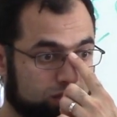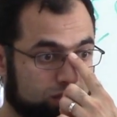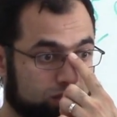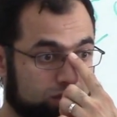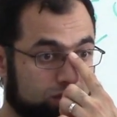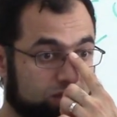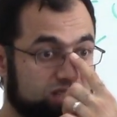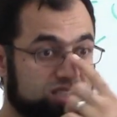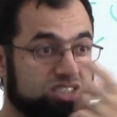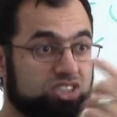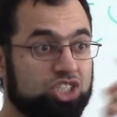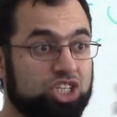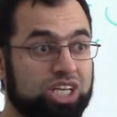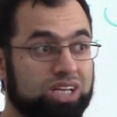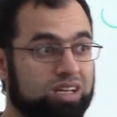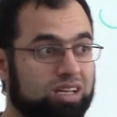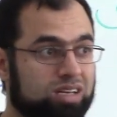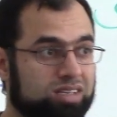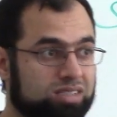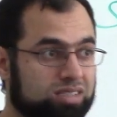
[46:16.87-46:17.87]
this
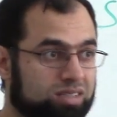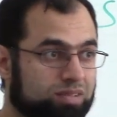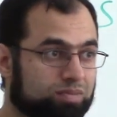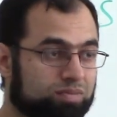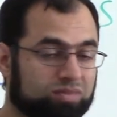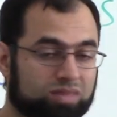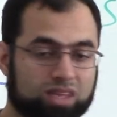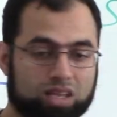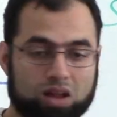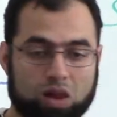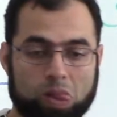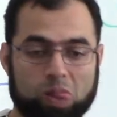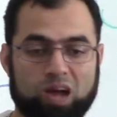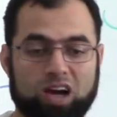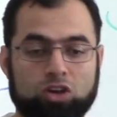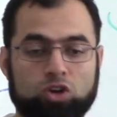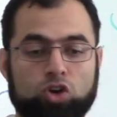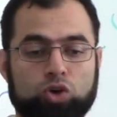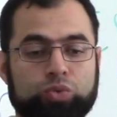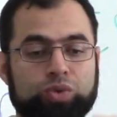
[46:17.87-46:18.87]
genius,
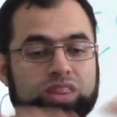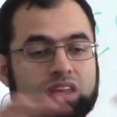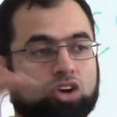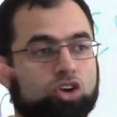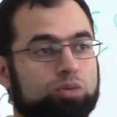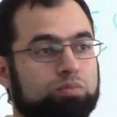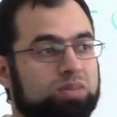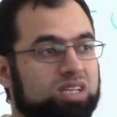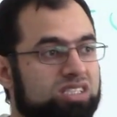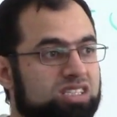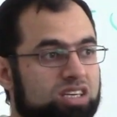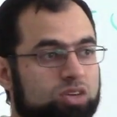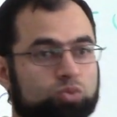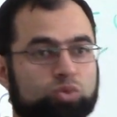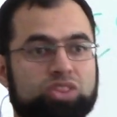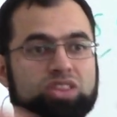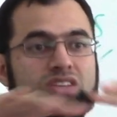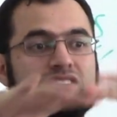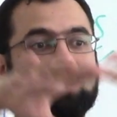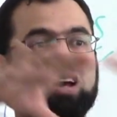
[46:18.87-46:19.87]
along with the committee,
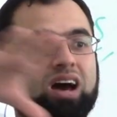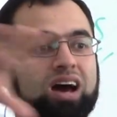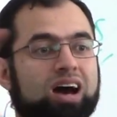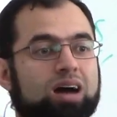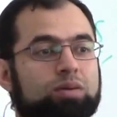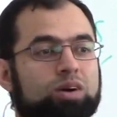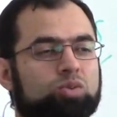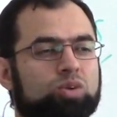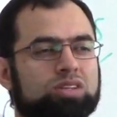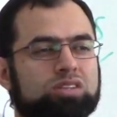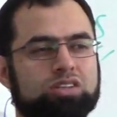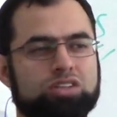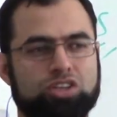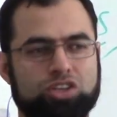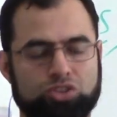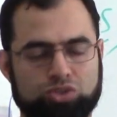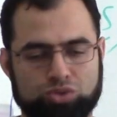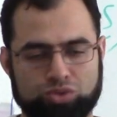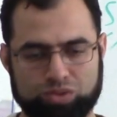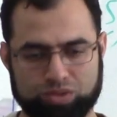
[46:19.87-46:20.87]
with the Sahaba, what did
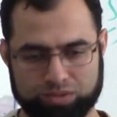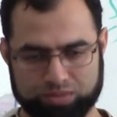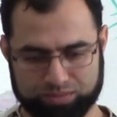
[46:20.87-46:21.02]
he do?